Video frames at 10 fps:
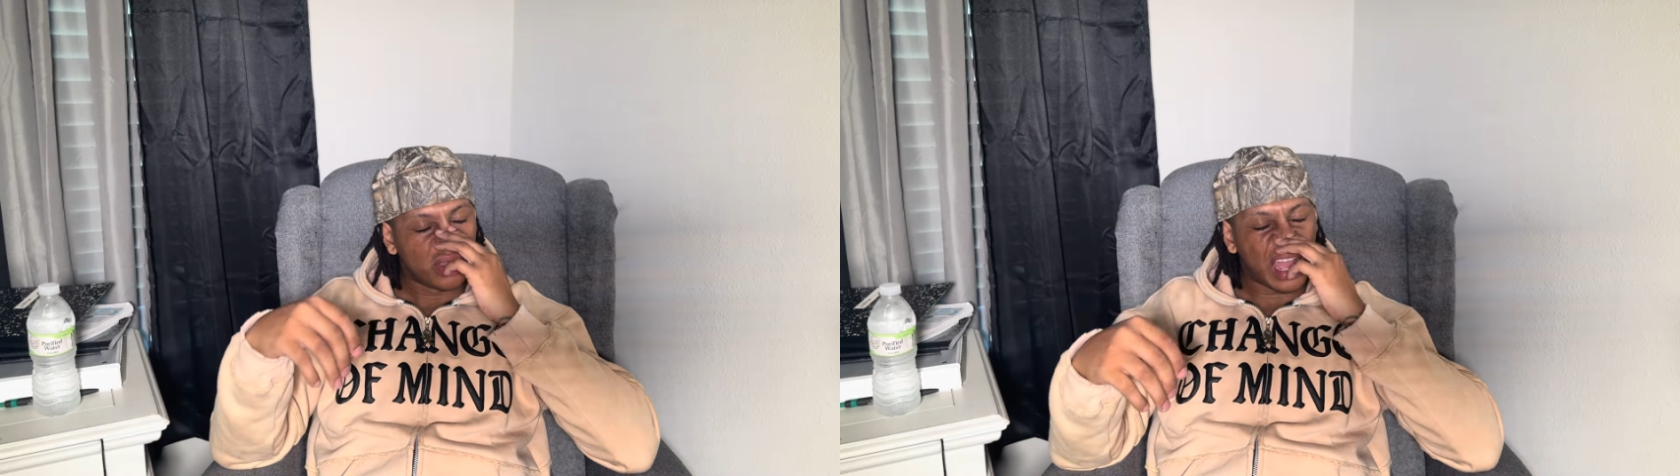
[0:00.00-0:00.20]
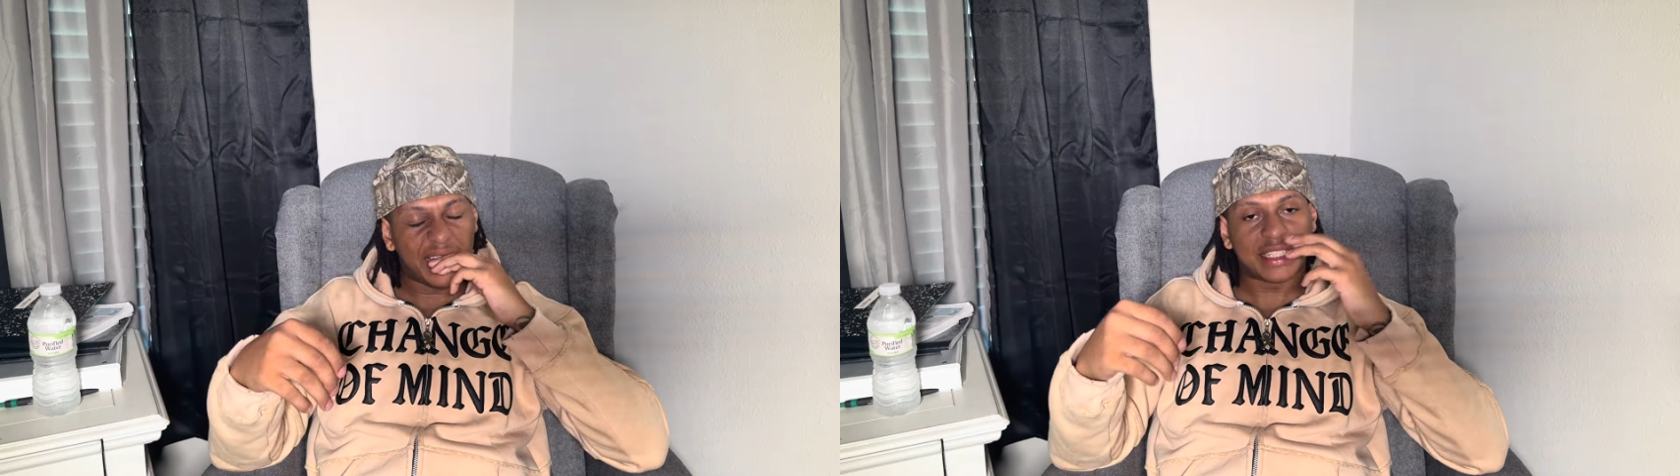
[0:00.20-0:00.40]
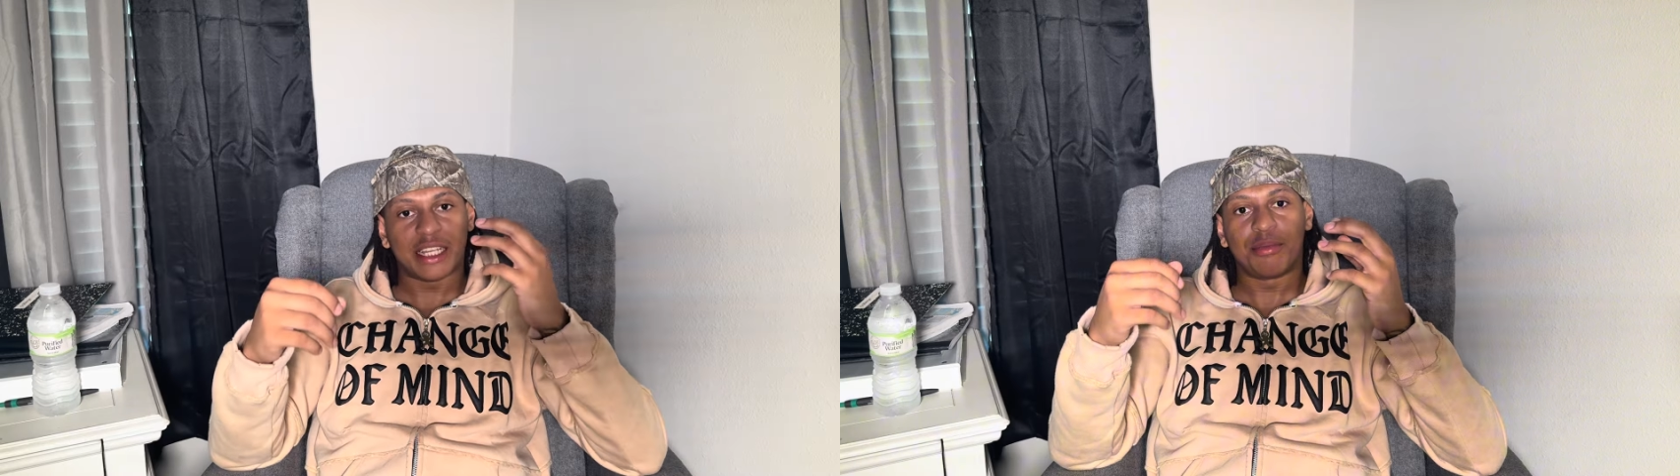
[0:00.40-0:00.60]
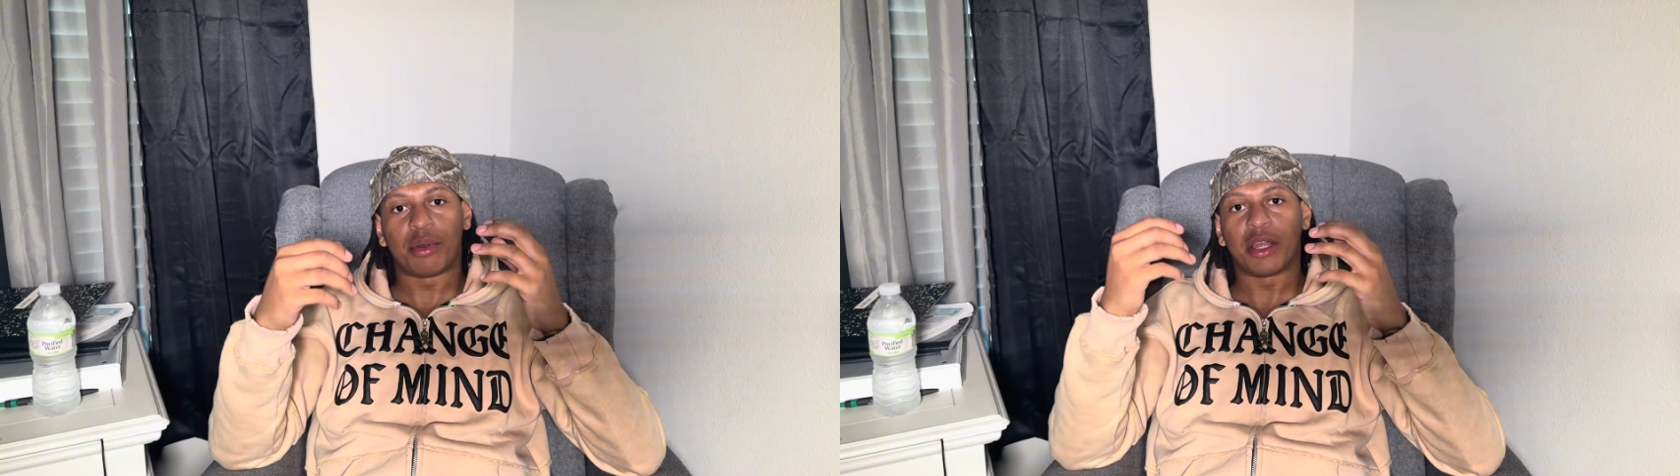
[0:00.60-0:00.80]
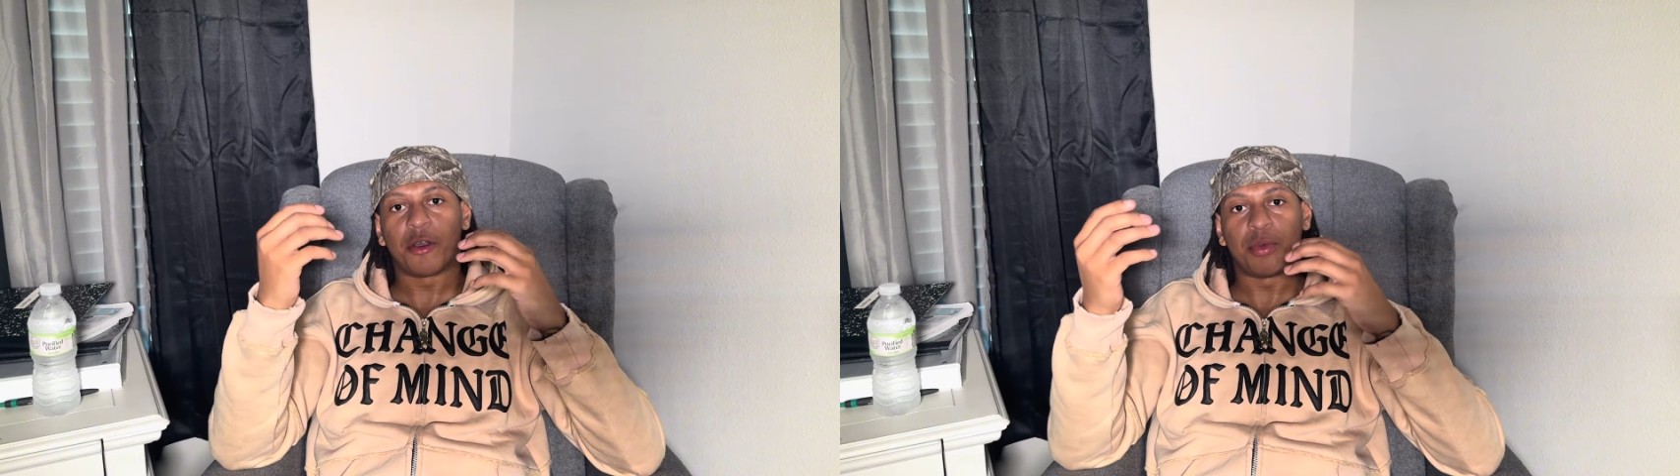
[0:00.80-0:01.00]
That's how you
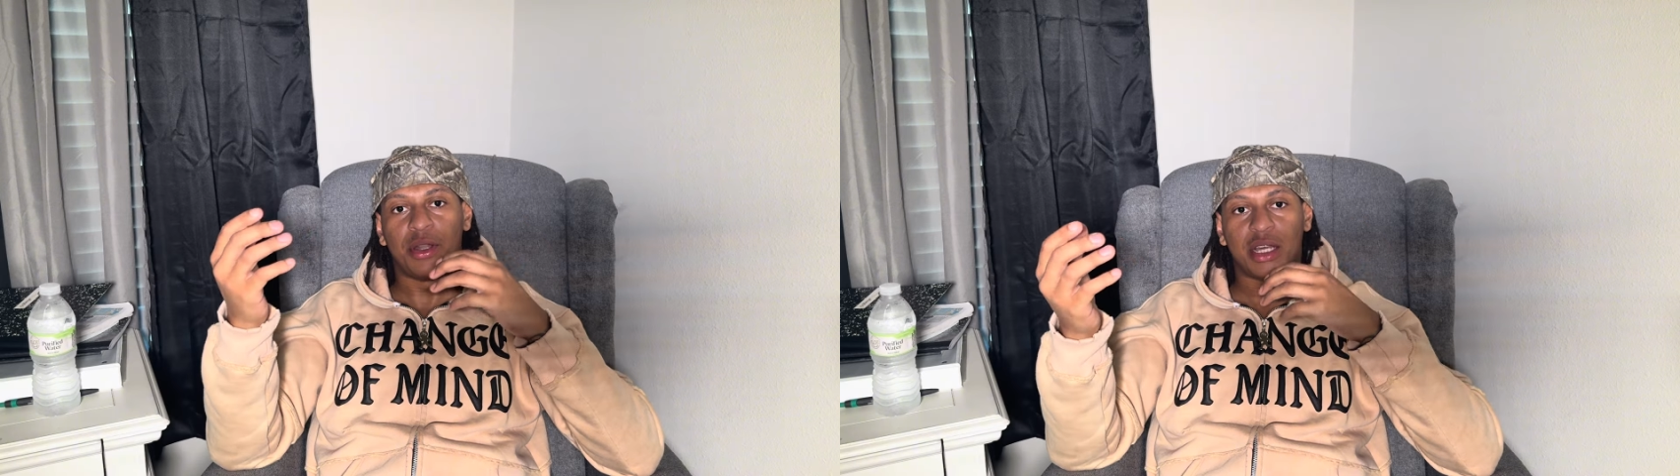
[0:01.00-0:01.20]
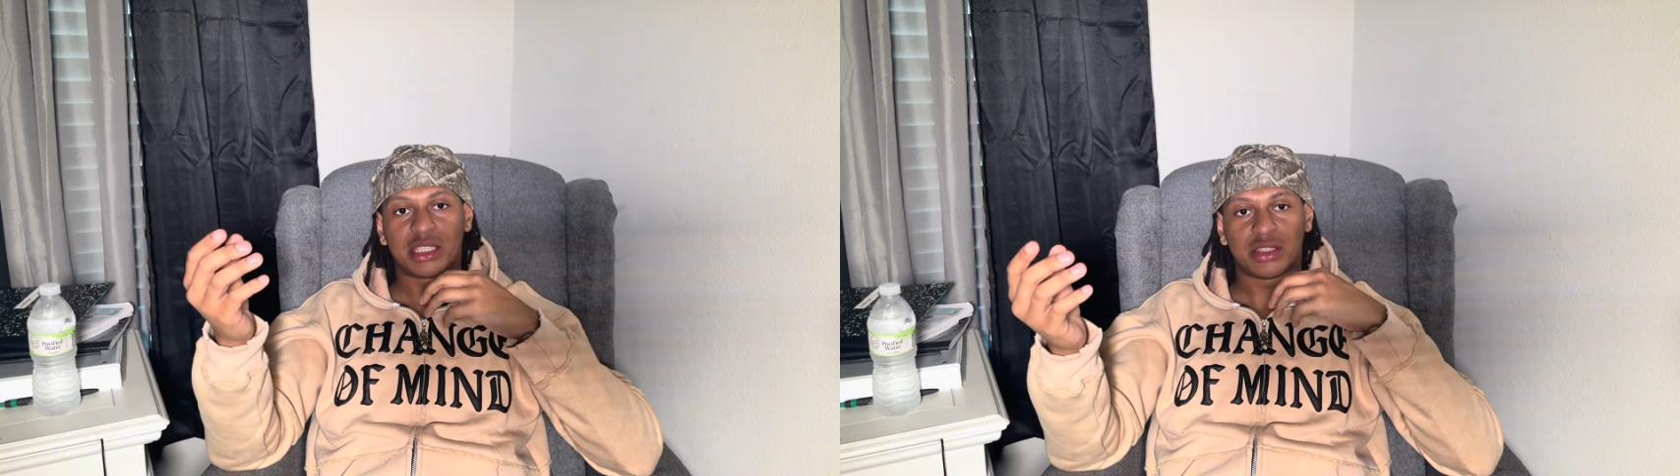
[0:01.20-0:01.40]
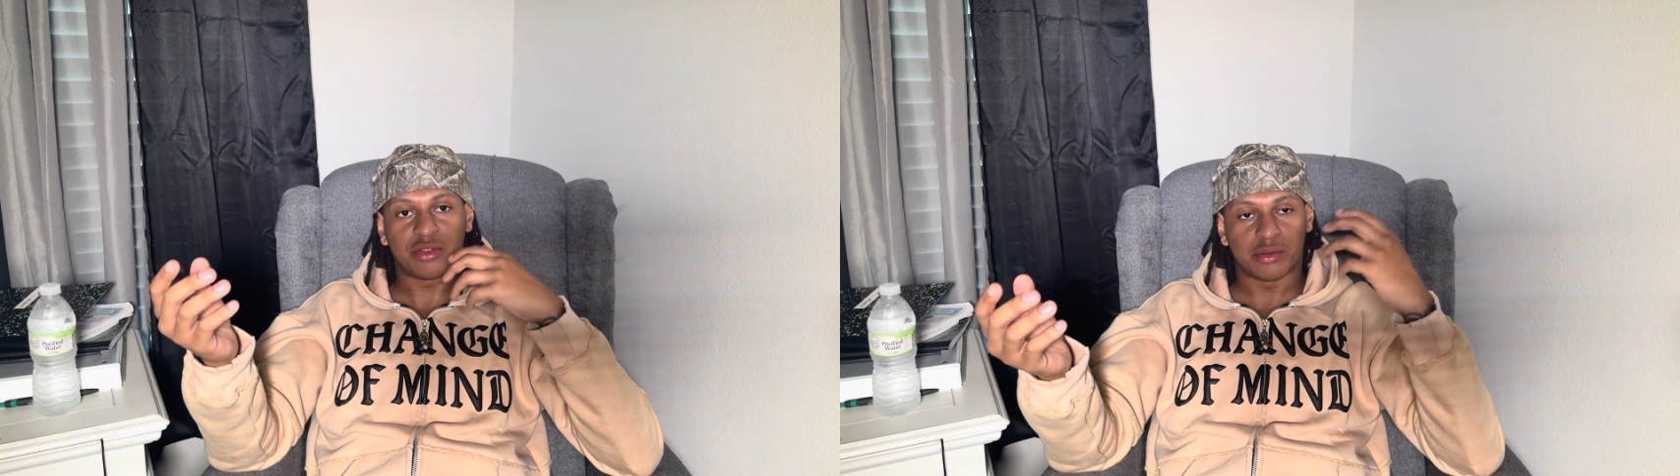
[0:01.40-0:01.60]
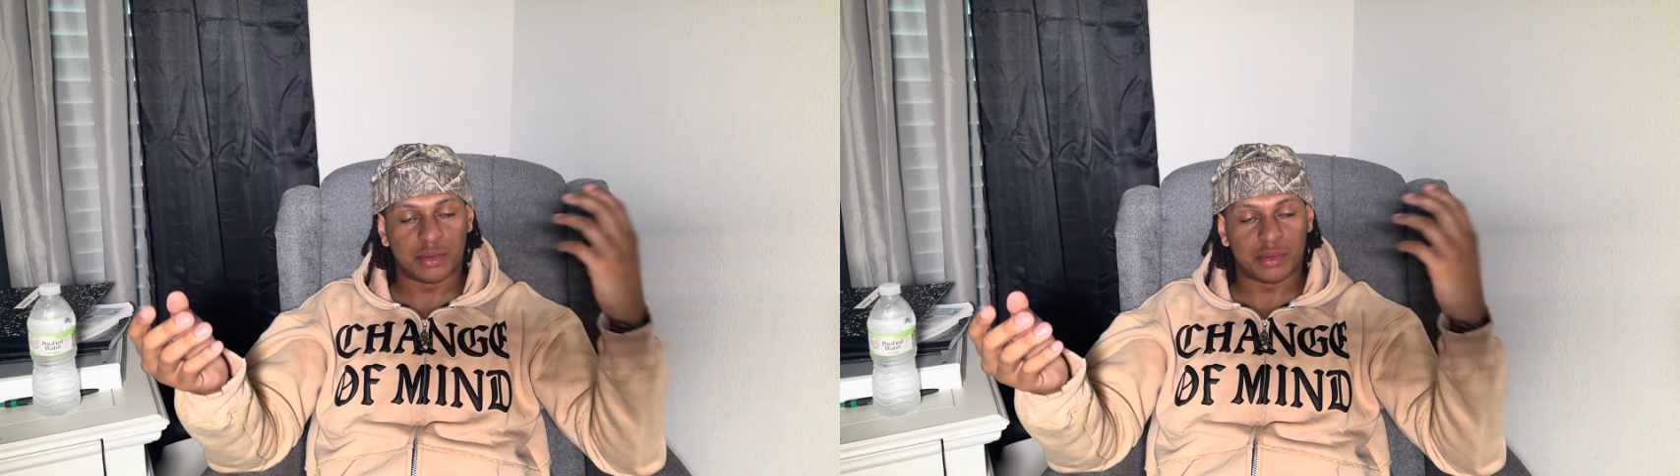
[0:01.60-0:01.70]
bring your production from